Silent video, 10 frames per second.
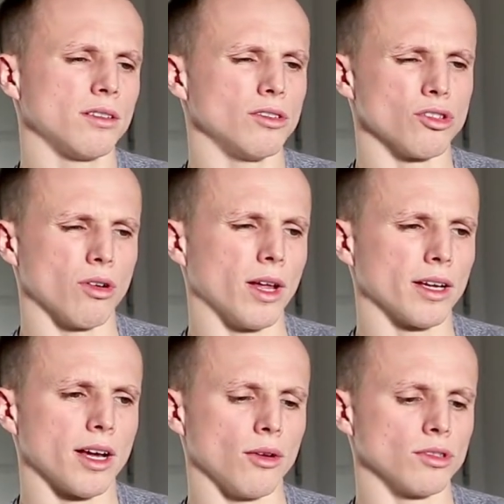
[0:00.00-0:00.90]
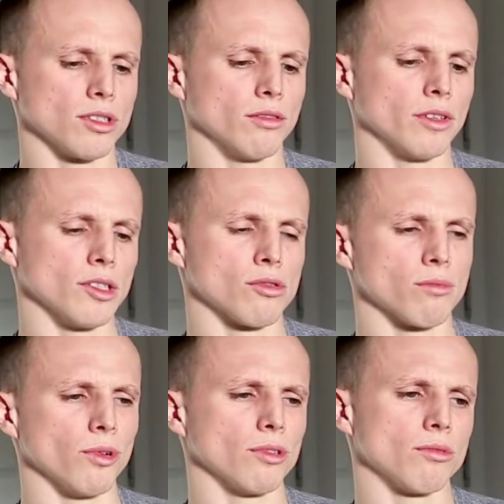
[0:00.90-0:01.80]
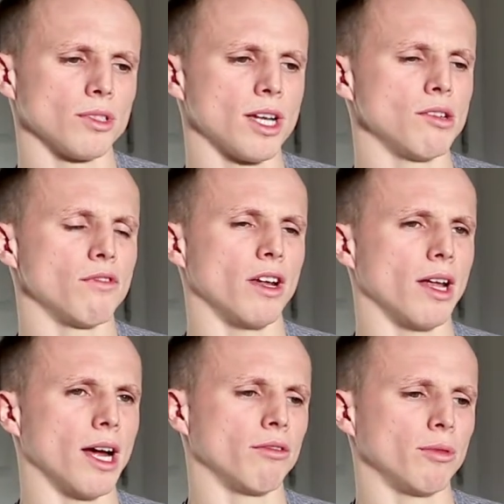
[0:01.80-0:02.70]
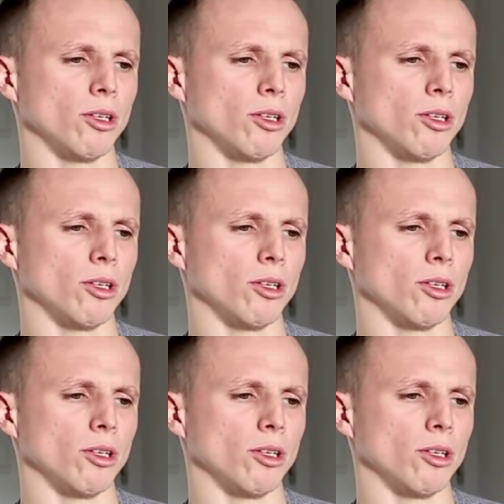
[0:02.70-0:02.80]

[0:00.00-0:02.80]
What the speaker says: There's all like counselling things, but sometimes it's very hard for